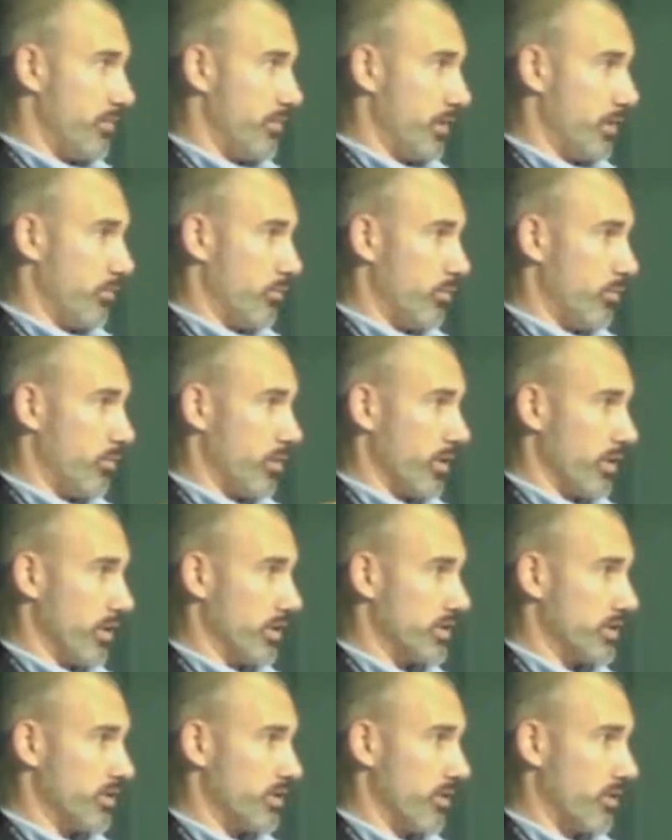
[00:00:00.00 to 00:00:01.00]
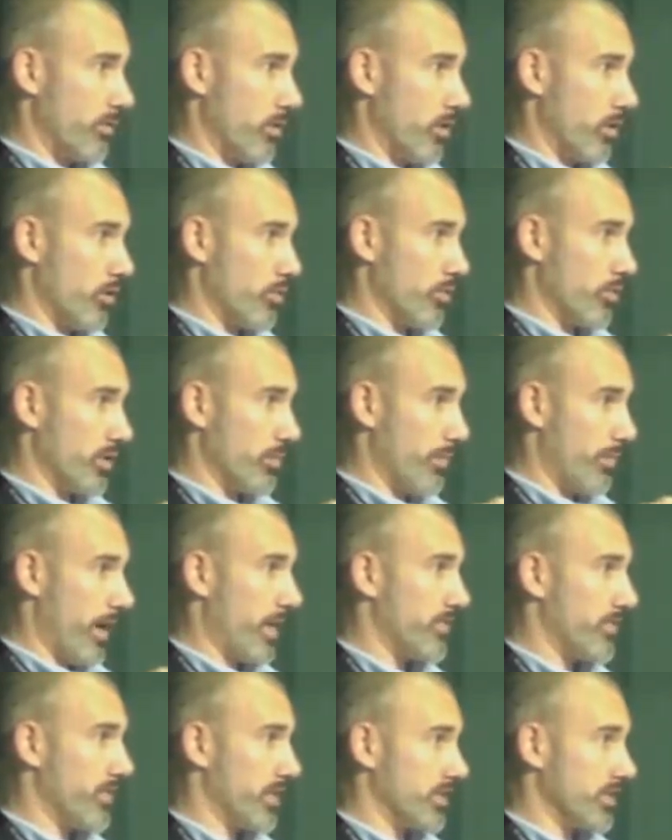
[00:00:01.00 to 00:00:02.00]
but we're really concerned about all the really bad
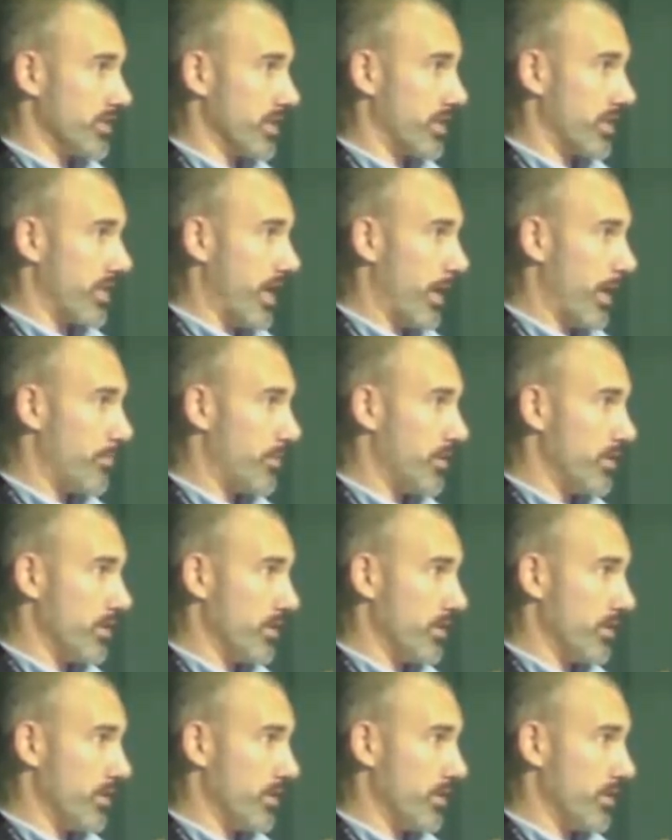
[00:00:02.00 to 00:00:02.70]
things that could happen